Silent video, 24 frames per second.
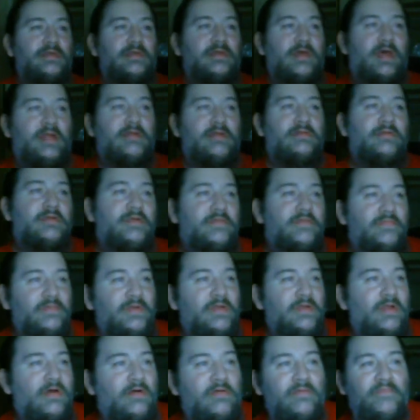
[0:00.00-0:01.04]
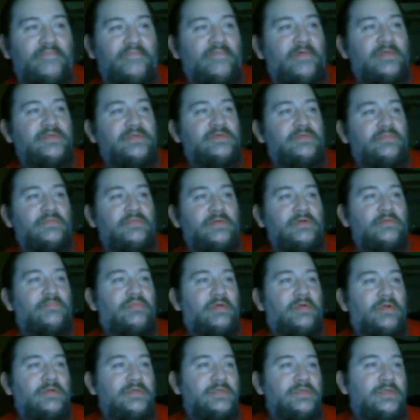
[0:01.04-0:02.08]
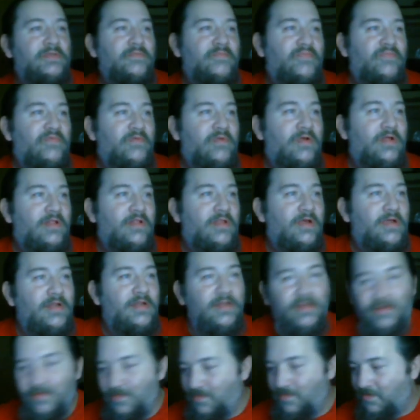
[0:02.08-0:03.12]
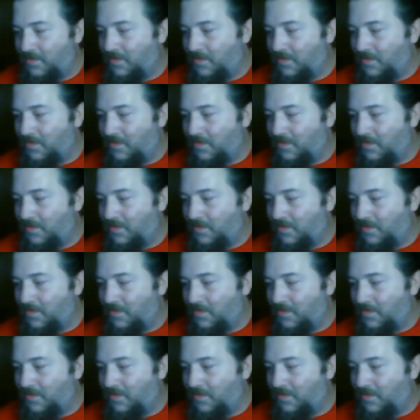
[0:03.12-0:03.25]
I don't even know if it's a real person for all I know.